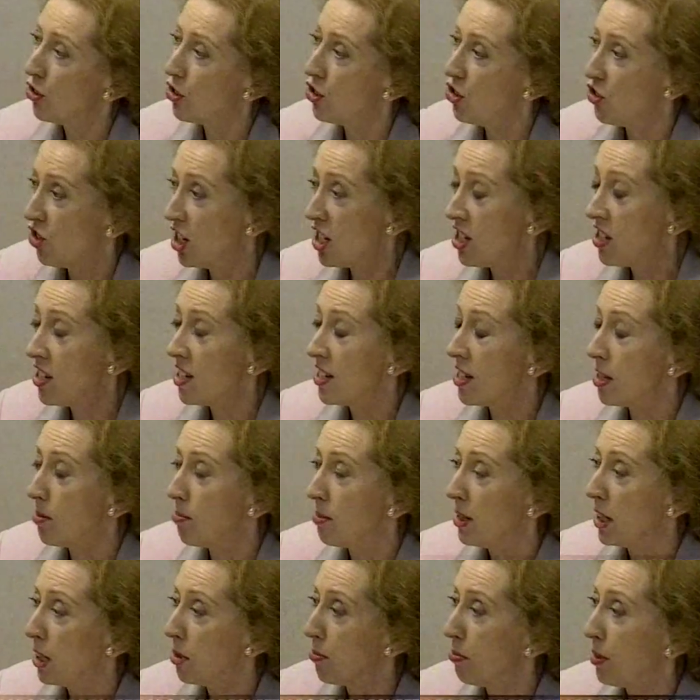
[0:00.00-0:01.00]
You're suggesting
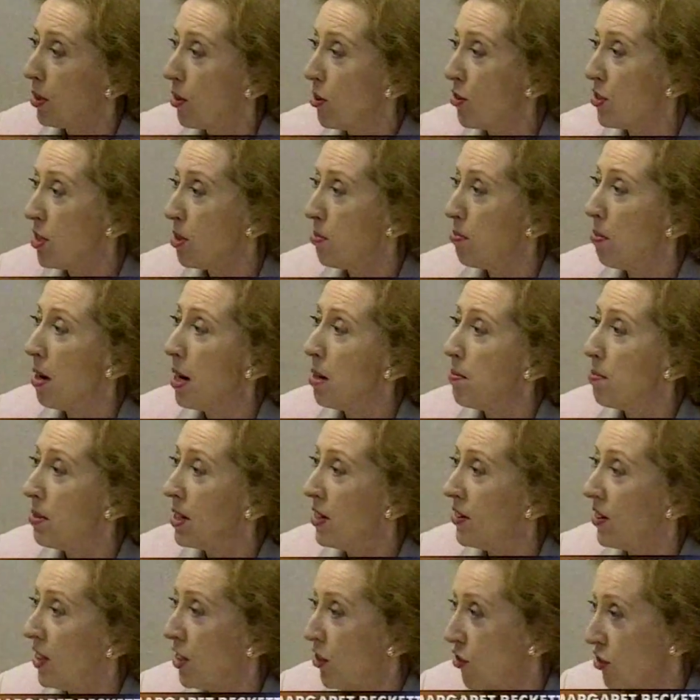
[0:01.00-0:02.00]
to me that because it might
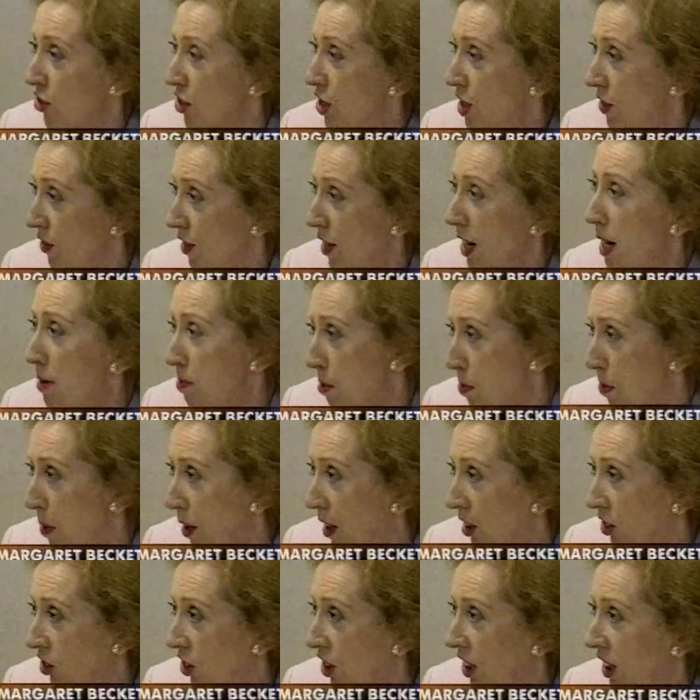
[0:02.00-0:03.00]
be in the interests of the Labour
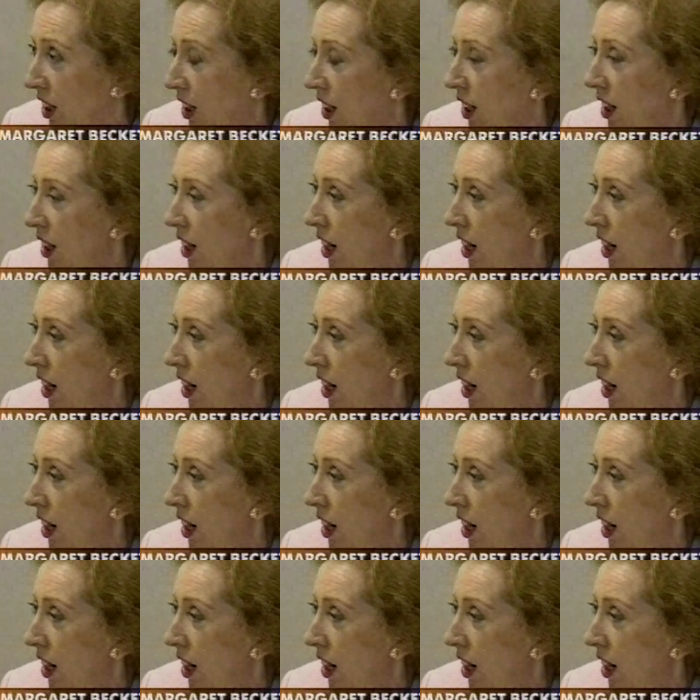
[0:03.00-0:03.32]
Party